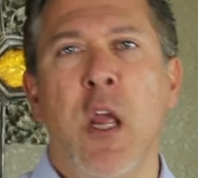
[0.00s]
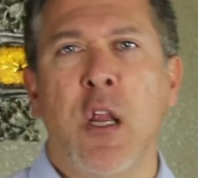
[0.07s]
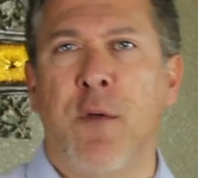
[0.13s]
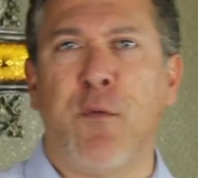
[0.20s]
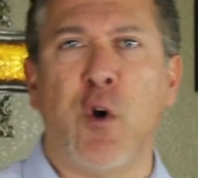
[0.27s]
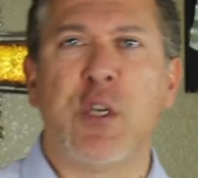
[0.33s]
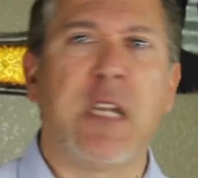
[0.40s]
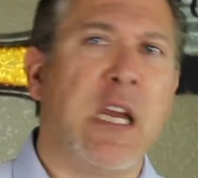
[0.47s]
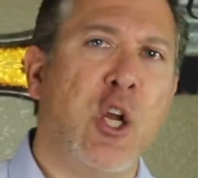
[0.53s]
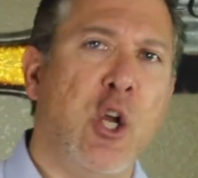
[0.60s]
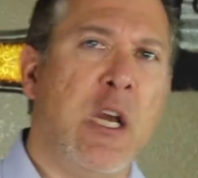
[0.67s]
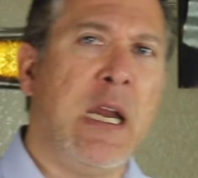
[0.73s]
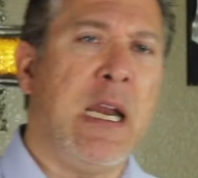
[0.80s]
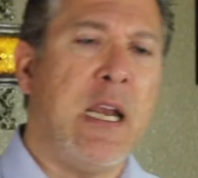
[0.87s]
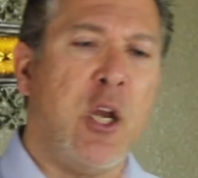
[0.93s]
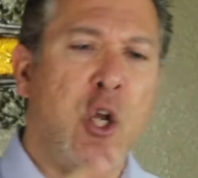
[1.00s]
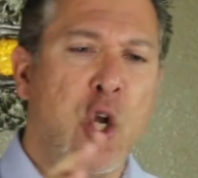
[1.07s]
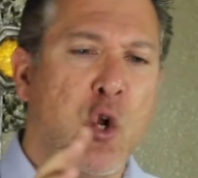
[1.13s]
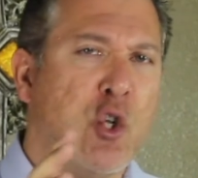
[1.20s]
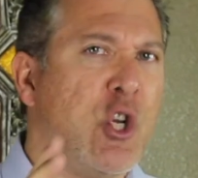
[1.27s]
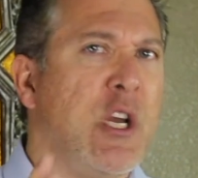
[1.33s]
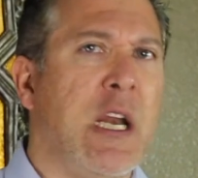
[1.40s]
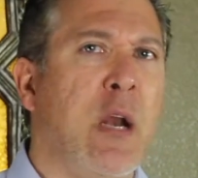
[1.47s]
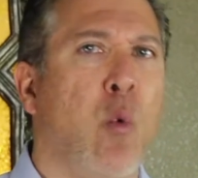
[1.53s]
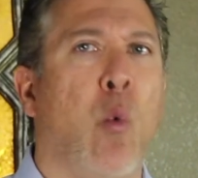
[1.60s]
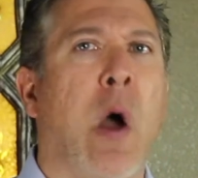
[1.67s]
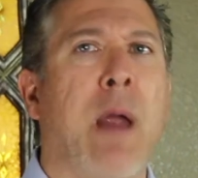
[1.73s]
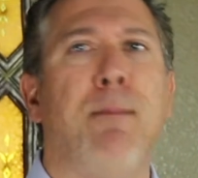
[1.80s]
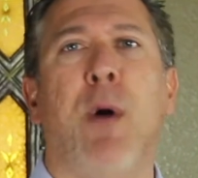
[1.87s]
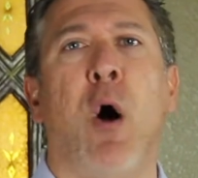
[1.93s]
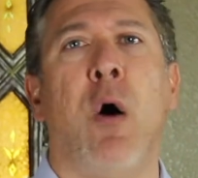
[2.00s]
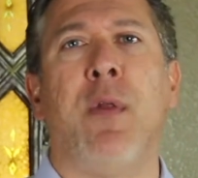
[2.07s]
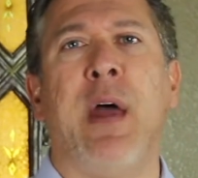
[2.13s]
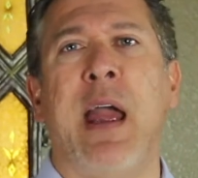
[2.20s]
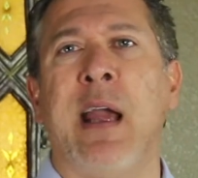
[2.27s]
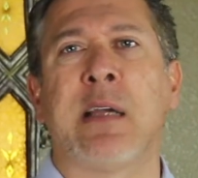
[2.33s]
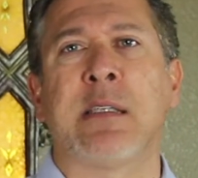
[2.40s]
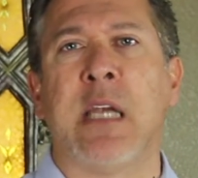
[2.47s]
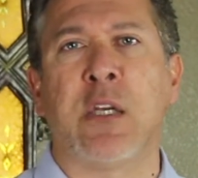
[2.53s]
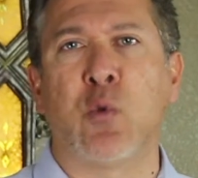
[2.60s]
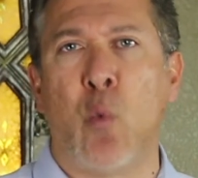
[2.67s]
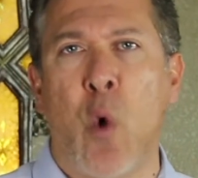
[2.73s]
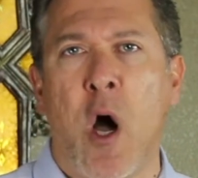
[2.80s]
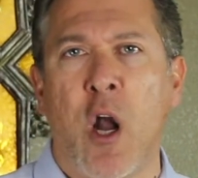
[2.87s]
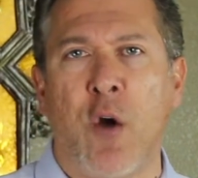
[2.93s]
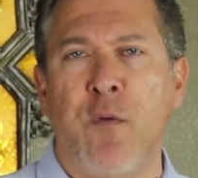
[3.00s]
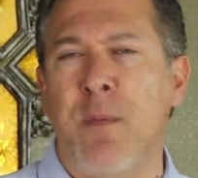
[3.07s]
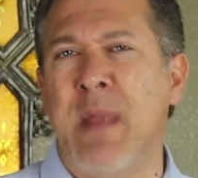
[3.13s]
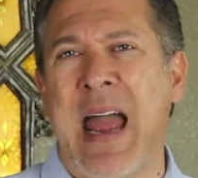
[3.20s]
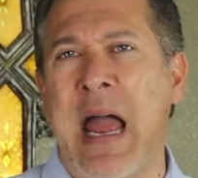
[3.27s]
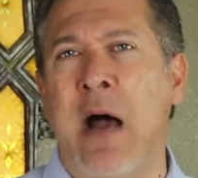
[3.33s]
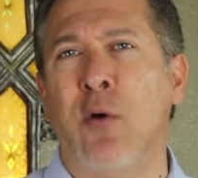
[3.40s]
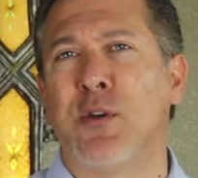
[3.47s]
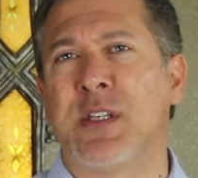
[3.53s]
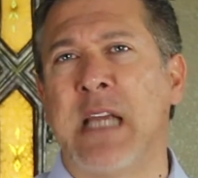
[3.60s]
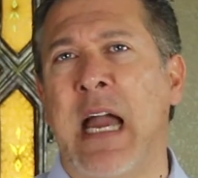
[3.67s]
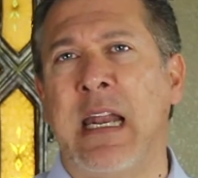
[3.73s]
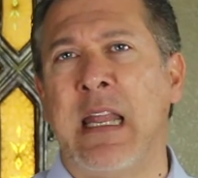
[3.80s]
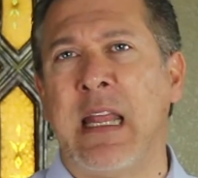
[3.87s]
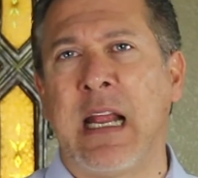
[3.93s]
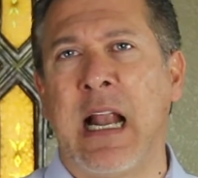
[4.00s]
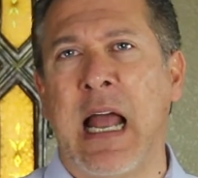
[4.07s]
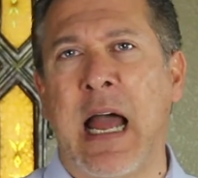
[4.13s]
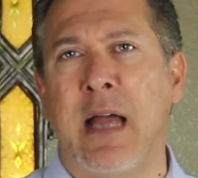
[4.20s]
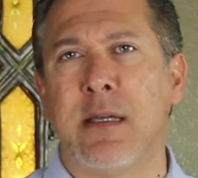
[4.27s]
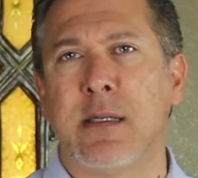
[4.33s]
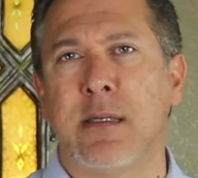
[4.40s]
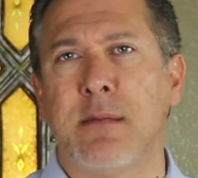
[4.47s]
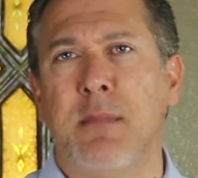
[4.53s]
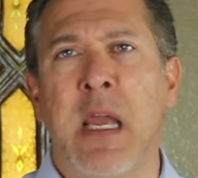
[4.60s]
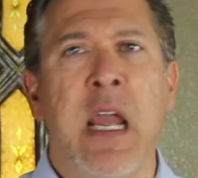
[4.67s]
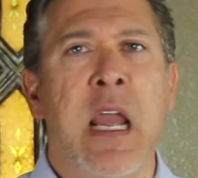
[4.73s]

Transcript: the first thing you need to do is you need to wipe all the excess water from the outside of the glass.